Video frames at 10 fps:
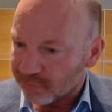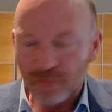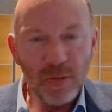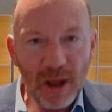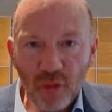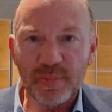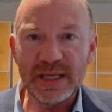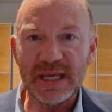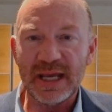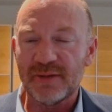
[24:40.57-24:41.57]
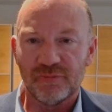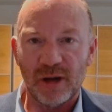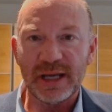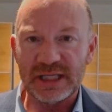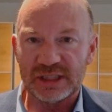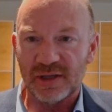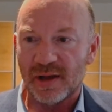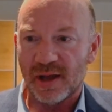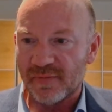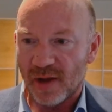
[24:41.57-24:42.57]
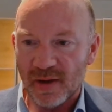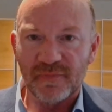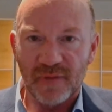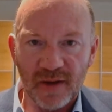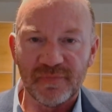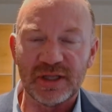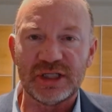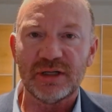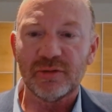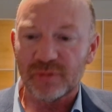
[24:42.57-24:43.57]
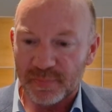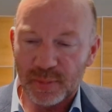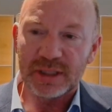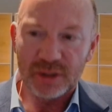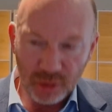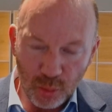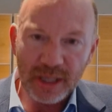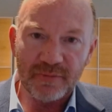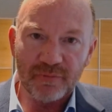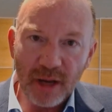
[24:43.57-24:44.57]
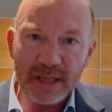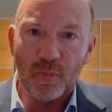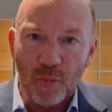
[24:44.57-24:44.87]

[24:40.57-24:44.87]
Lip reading: well-being and rights of the children. But you're quite right.